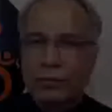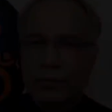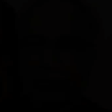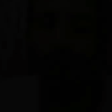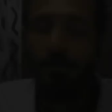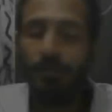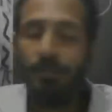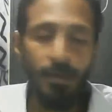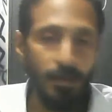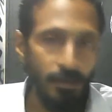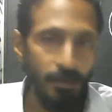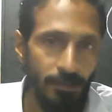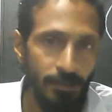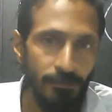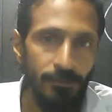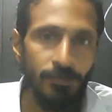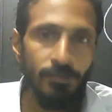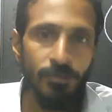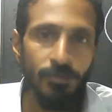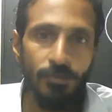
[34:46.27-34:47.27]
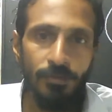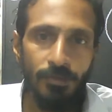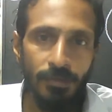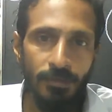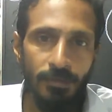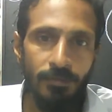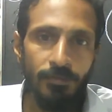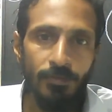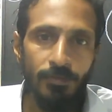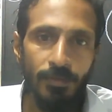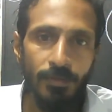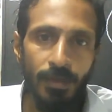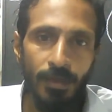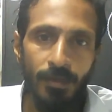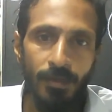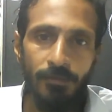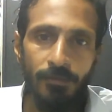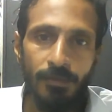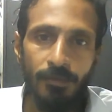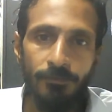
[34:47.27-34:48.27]
Yeah, he's going to
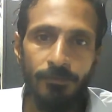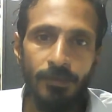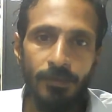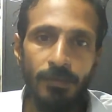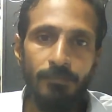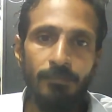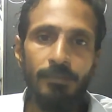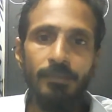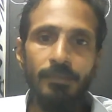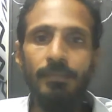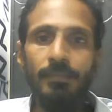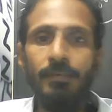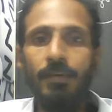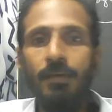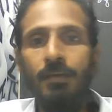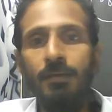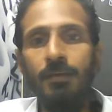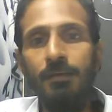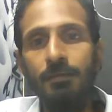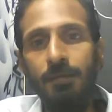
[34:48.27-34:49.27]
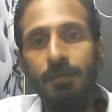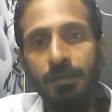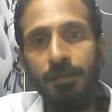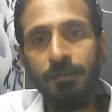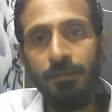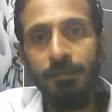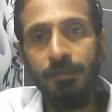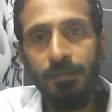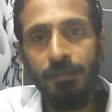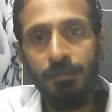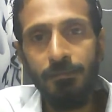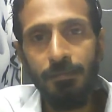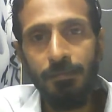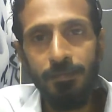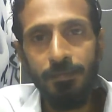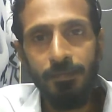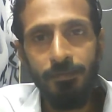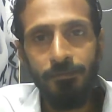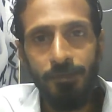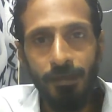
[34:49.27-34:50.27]
have a tough time with the
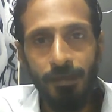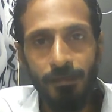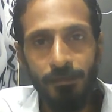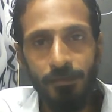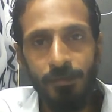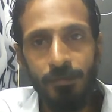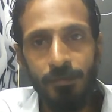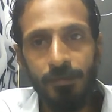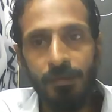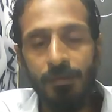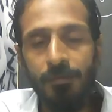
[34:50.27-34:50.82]
anti-incumbency factor,